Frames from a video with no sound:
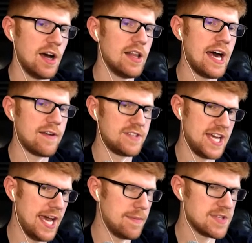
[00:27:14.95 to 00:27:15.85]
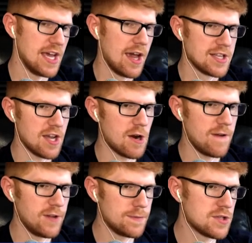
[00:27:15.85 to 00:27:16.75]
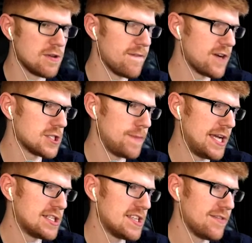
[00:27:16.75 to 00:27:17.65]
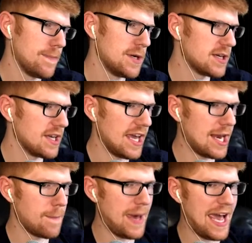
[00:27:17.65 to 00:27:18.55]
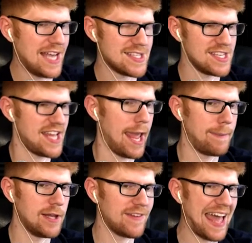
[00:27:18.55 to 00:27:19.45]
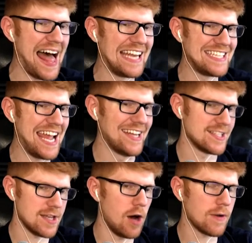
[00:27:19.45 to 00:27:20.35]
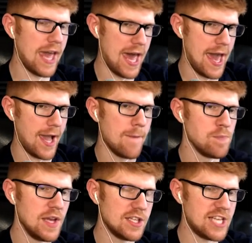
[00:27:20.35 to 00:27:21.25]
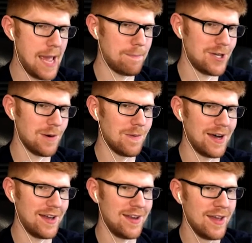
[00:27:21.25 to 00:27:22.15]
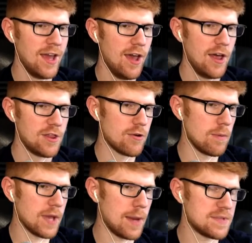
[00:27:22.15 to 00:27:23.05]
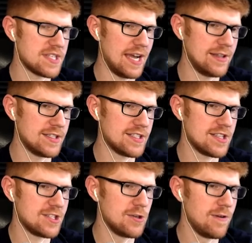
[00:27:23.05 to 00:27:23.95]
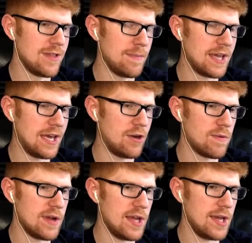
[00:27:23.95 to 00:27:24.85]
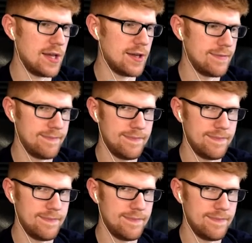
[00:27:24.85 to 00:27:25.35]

A lot of times. Sayori flips through the first pages of the book, getting past the table of contents. Okay, Chapter 1. The room becomes silent as the two of them begin to read.